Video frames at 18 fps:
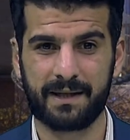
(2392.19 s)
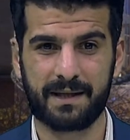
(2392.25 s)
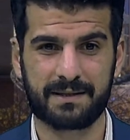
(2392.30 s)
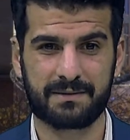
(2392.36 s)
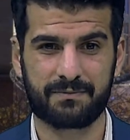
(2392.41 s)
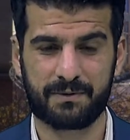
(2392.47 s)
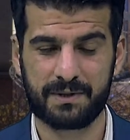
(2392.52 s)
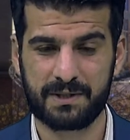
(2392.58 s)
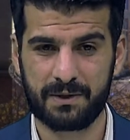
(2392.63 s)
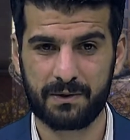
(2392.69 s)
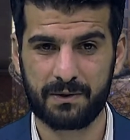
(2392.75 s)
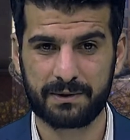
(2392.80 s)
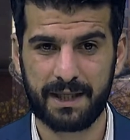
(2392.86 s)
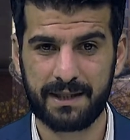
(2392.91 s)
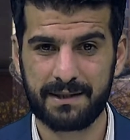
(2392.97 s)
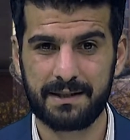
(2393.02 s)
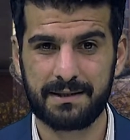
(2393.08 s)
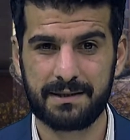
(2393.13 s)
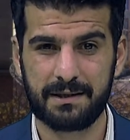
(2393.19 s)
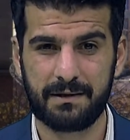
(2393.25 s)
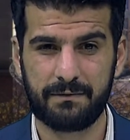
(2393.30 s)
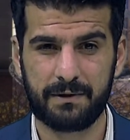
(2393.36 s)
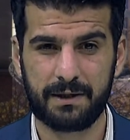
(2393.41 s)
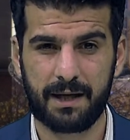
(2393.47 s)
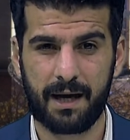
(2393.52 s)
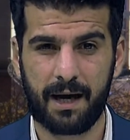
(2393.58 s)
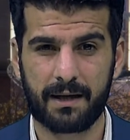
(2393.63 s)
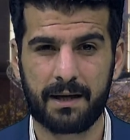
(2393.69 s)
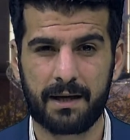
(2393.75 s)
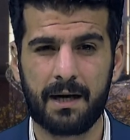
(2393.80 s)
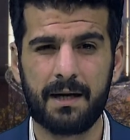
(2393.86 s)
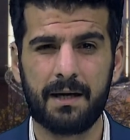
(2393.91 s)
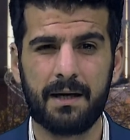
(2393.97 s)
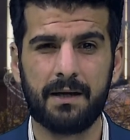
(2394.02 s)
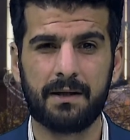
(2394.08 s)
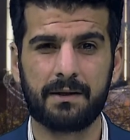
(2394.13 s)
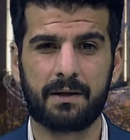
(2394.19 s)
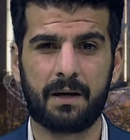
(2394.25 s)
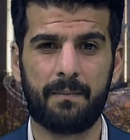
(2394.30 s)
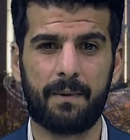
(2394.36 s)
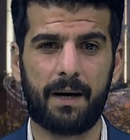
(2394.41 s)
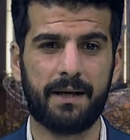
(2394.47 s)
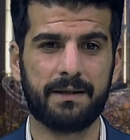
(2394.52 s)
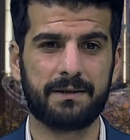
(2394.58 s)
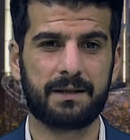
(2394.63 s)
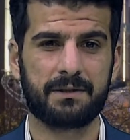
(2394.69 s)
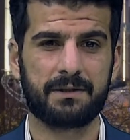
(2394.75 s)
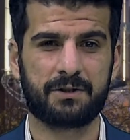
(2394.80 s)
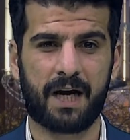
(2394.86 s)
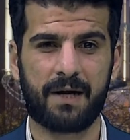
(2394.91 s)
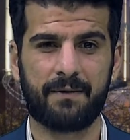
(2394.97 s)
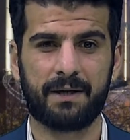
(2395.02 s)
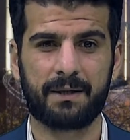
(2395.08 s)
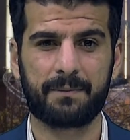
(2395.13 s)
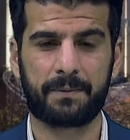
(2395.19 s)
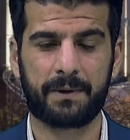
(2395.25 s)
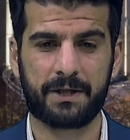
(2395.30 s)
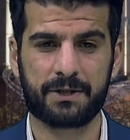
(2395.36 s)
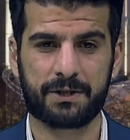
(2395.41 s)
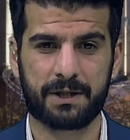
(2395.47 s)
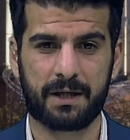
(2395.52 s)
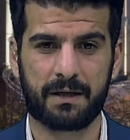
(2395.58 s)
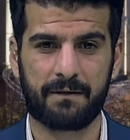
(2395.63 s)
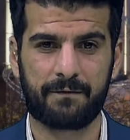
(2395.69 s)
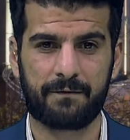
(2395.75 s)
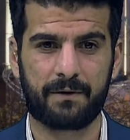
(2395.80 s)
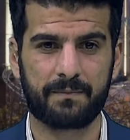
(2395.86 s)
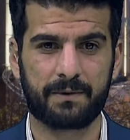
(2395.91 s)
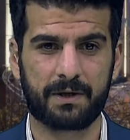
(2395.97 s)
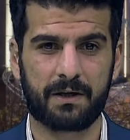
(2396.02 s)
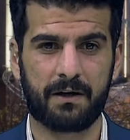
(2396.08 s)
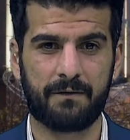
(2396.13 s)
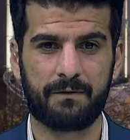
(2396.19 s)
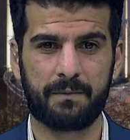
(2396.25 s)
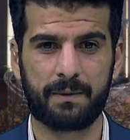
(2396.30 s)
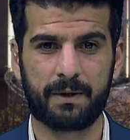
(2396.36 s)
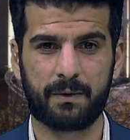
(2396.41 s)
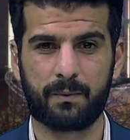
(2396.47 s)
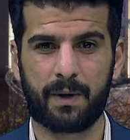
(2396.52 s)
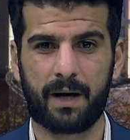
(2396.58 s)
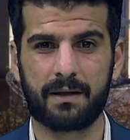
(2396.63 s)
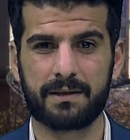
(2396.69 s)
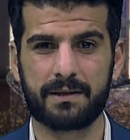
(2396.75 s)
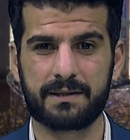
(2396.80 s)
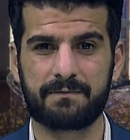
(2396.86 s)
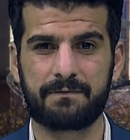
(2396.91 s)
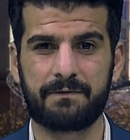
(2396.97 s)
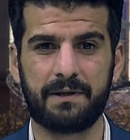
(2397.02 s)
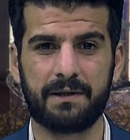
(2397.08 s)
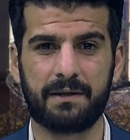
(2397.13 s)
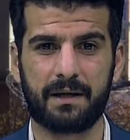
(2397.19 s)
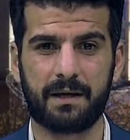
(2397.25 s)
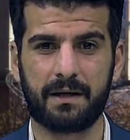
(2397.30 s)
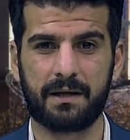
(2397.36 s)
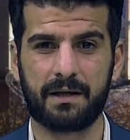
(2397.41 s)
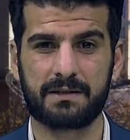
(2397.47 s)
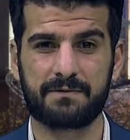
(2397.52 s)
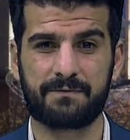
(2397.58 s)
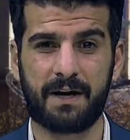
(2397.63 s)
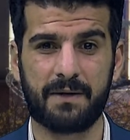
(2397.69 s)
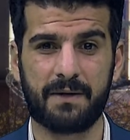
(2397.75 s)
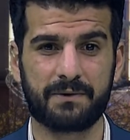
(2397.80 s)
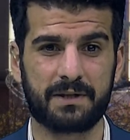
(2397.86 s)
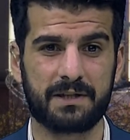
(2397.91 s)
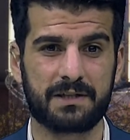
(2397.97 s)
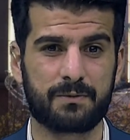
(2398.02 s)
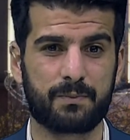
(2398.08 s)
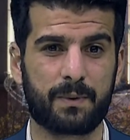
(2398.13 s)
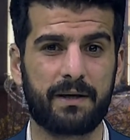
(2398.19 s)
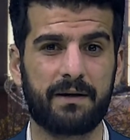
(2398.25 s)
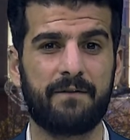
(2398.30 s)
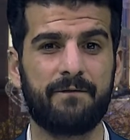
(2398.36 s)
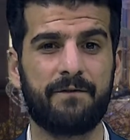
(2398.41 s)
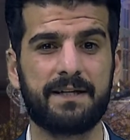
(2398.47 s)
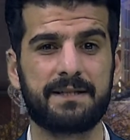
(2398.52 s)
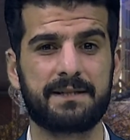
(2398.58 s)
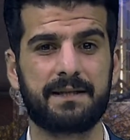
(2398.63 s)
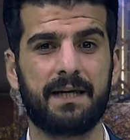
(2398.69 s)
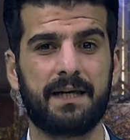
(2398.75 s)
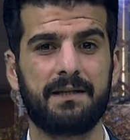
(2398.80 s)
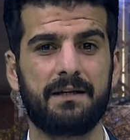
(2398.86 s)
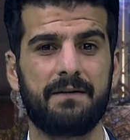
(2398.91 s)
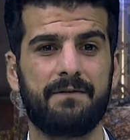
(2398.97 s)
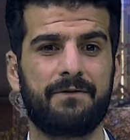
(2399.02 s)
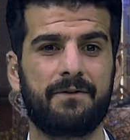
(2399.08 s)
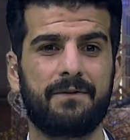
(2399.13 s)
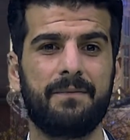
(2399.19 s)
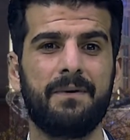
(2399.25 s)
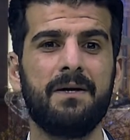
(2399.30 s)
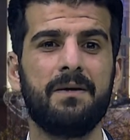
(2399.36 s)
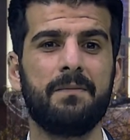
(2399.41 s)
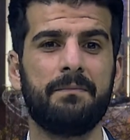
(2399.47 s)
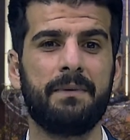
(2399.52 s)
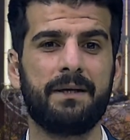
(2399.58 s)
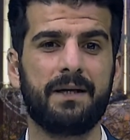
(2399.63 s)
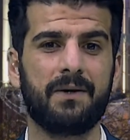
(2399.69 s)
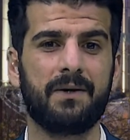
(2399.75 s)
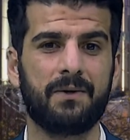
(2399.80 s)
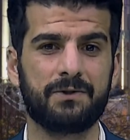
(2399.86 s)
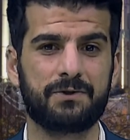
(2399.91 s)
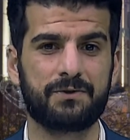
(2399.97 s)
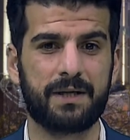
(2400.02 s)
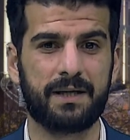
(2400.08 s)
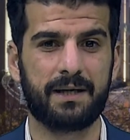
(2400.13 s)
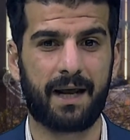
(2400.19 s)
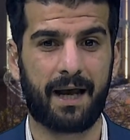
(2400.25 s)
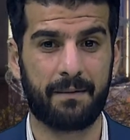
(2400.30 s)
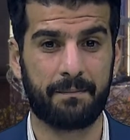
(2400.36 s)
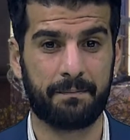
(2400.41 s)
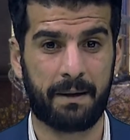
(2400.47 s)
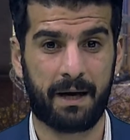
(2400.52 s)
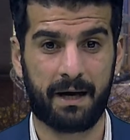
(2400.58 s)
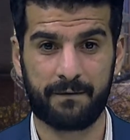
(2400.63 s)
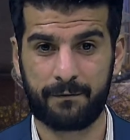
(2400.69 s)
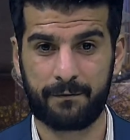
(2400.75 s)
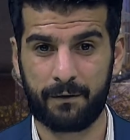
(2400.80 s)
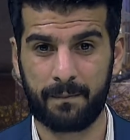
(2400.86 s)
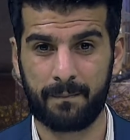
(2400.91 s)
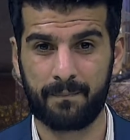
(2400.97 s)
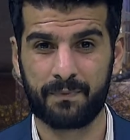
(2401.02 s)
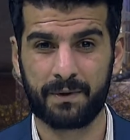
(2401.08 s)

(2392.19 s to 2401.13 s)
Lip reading: As a result, NDTV had come under direct pressure from the government, while its founders were investigated for money laundering and banned from